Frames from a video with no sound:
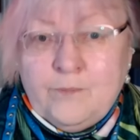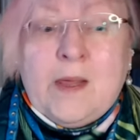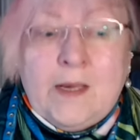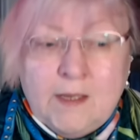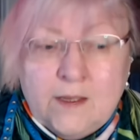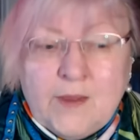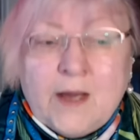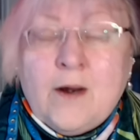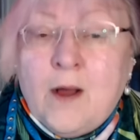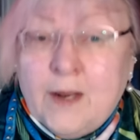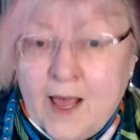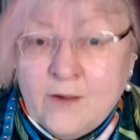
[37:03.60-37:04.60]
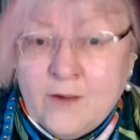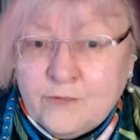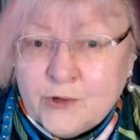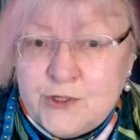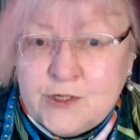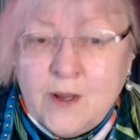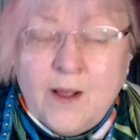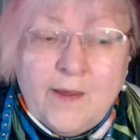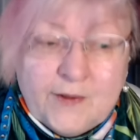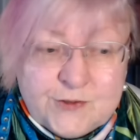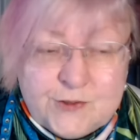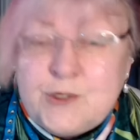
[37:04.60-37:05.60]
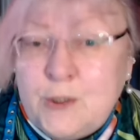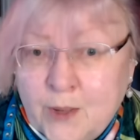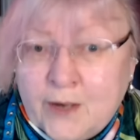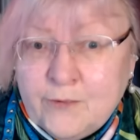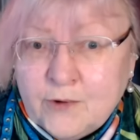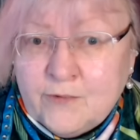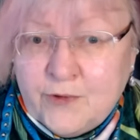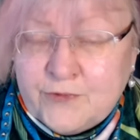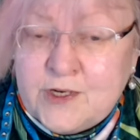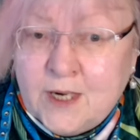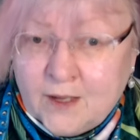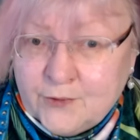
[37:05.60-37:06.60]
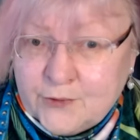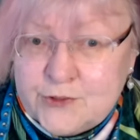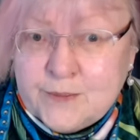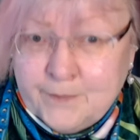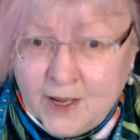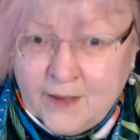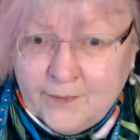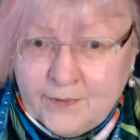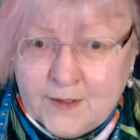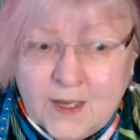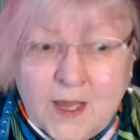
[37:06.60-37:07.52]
meaning that on average, it's $250 a month.